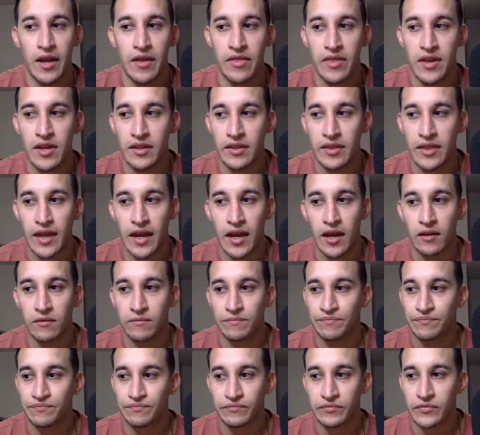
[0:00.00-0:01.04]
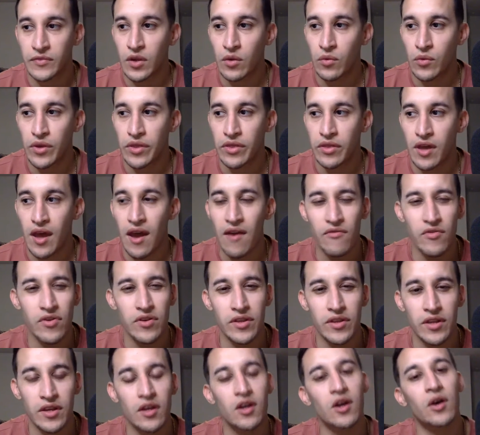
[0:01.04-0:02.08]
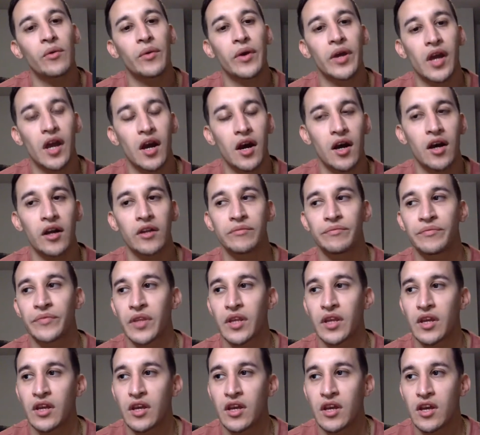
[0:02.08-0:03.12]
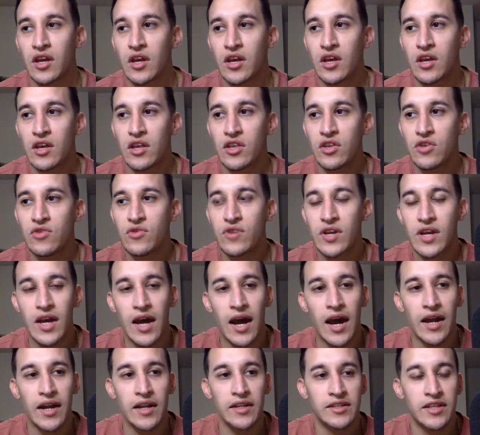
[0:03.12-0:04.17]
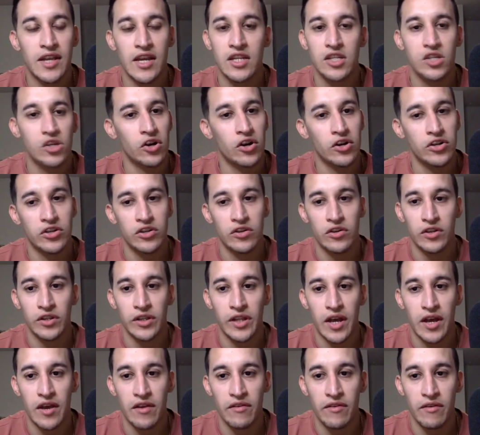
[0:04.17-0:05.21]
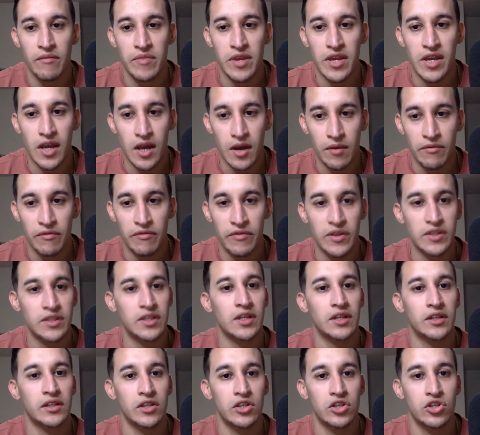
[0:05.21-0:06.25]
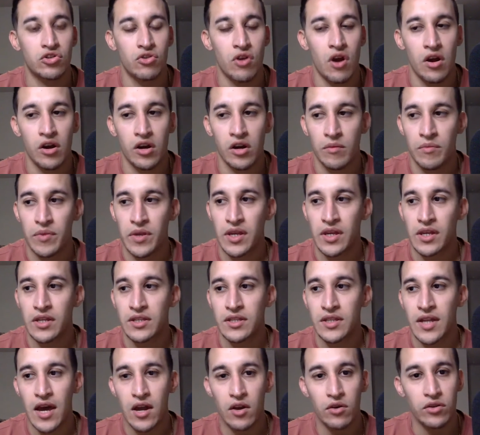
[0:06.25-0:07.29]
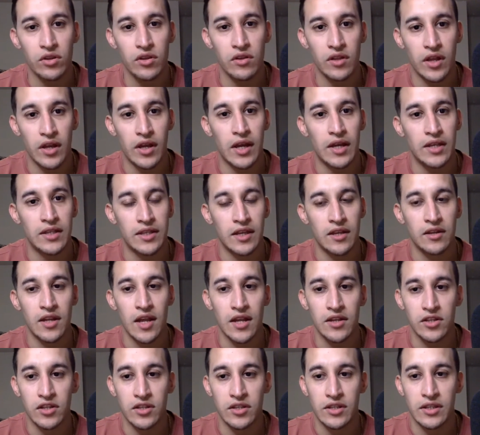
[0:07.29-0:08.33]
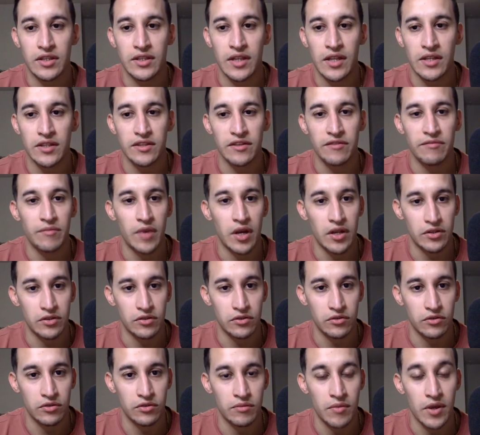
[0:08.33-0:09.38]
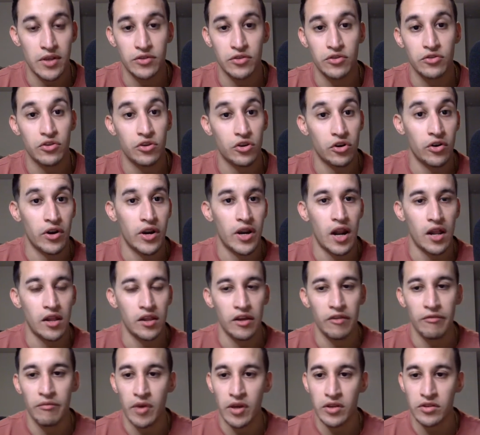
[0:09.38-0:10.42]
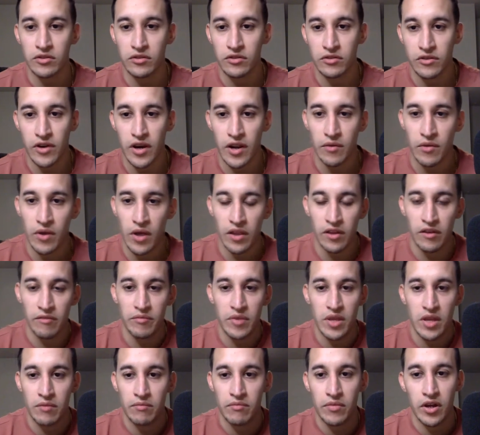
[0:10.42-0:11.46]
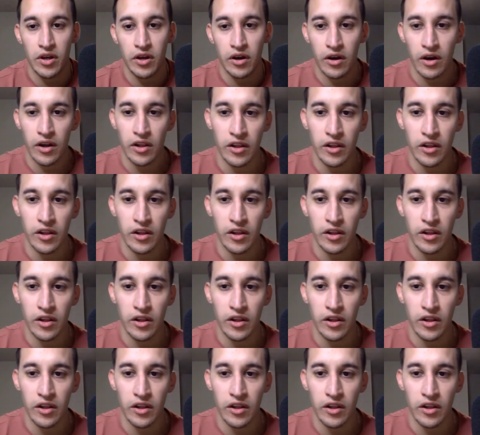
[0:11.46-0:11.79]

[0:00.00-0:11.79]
I think that with everything going on, you got to take charge of your life and become physically stronger, because not only, like I said, not just the sense of muscles are great. I love muscles, right? Well, I love being bigger.